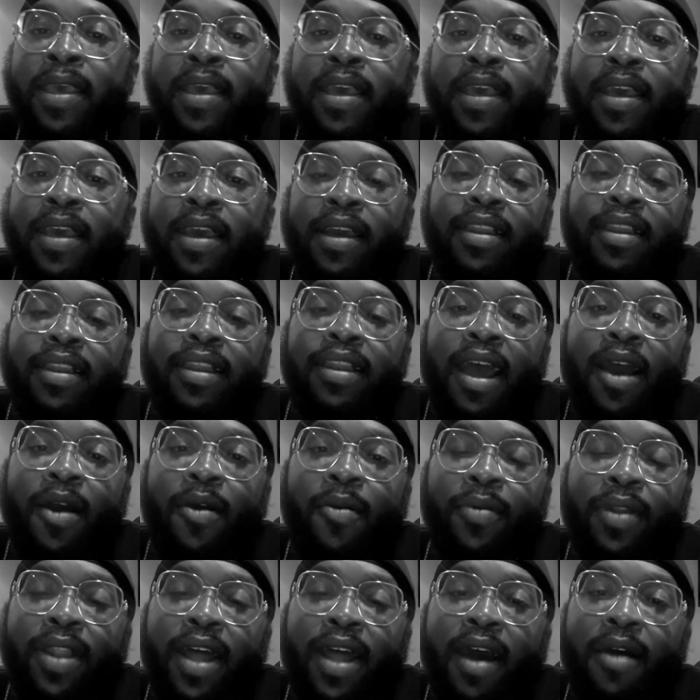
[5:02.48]
Now
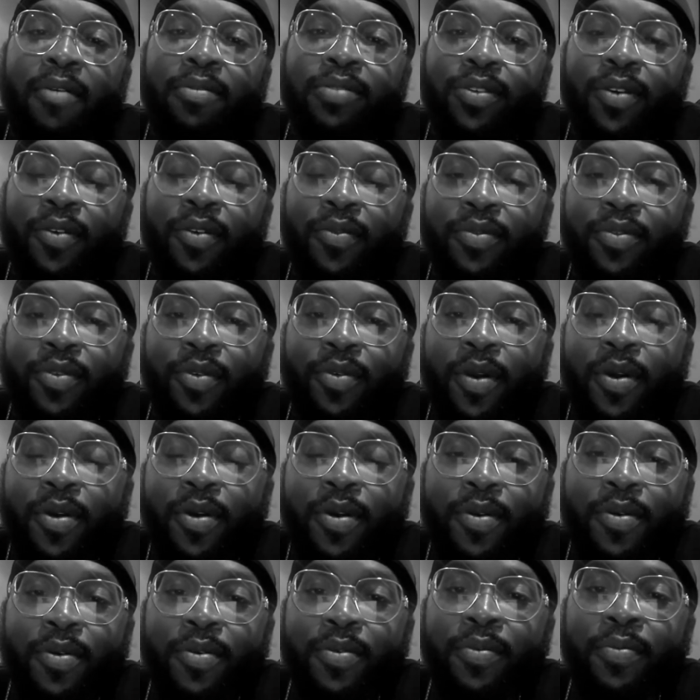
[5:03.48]
when I was over the
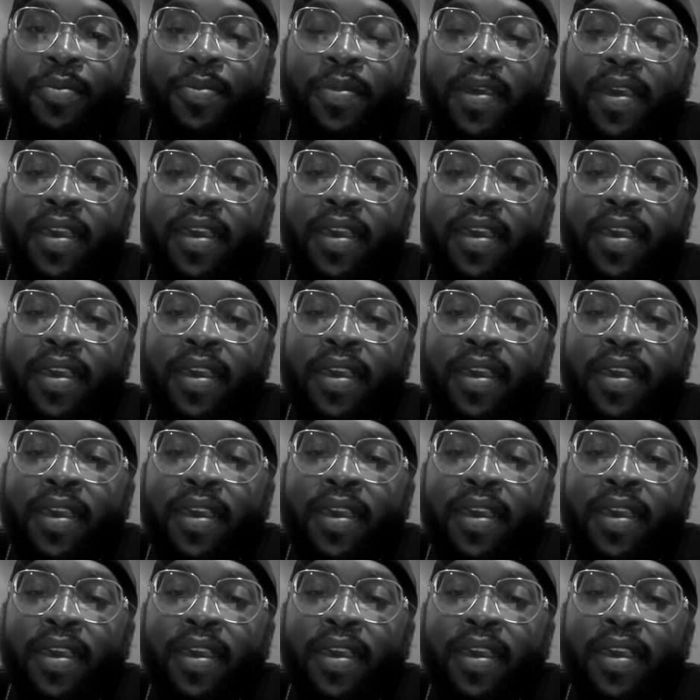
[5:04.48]
road,